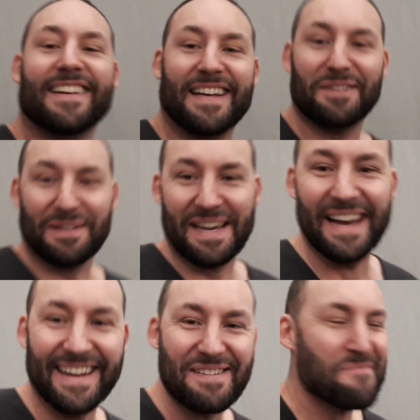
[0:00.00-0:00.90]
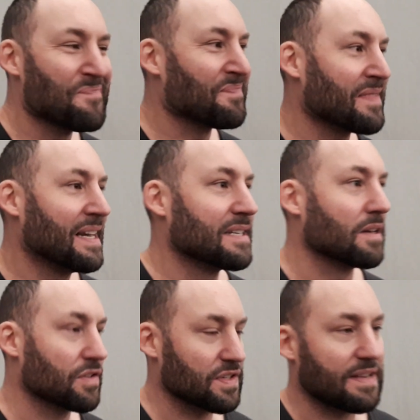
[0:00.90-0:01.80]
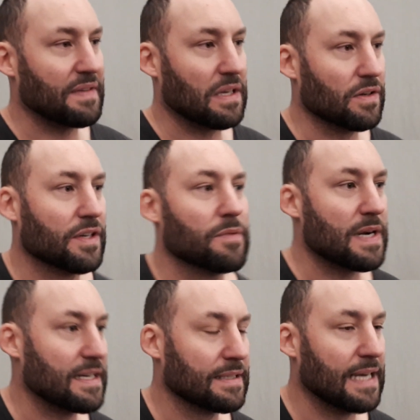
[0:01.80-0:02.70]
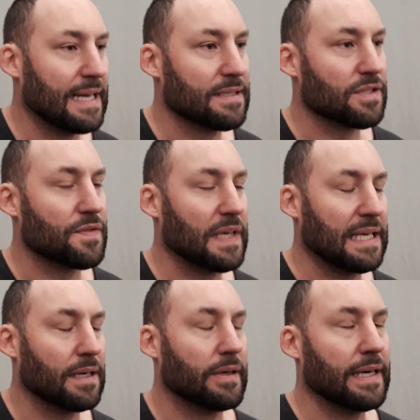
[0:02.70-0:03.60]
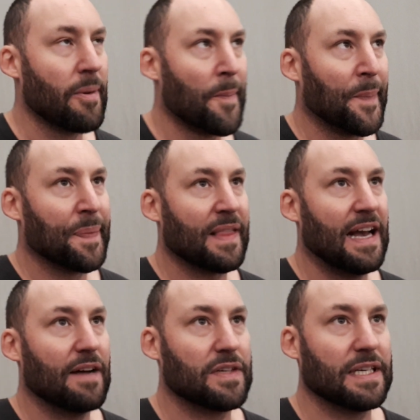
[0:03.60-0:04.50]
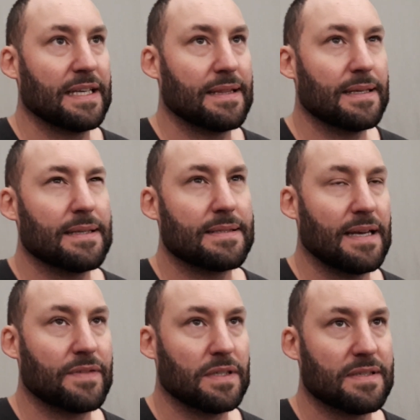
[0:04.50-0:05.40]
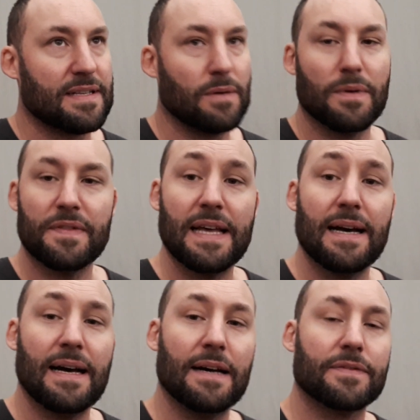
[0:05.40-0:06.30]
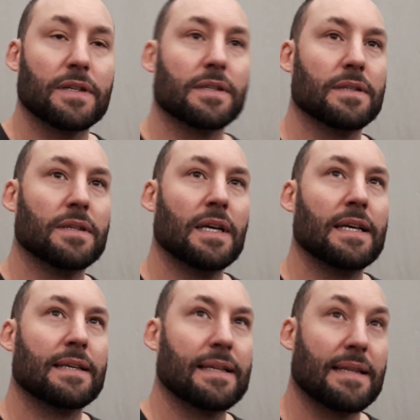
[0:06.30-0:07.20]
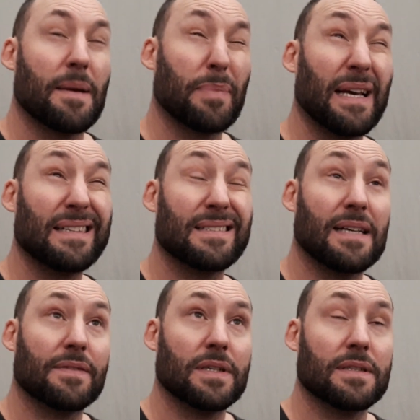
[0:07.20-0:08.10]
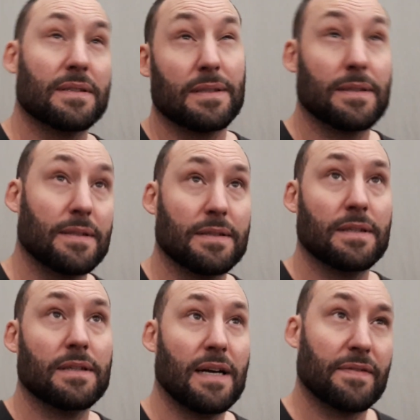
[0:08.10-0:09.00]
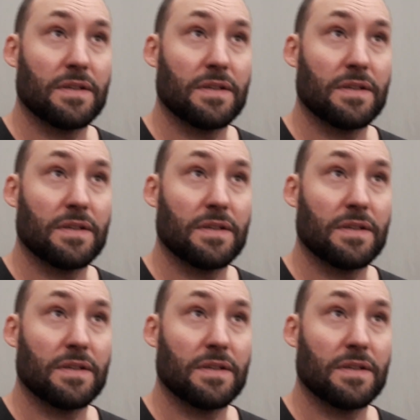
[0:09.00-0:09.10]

Anyway, so I was just having a look around and just thinking, all right, I've got to get this, I've got to start with that, I've got to get that paint, I've got to I've got to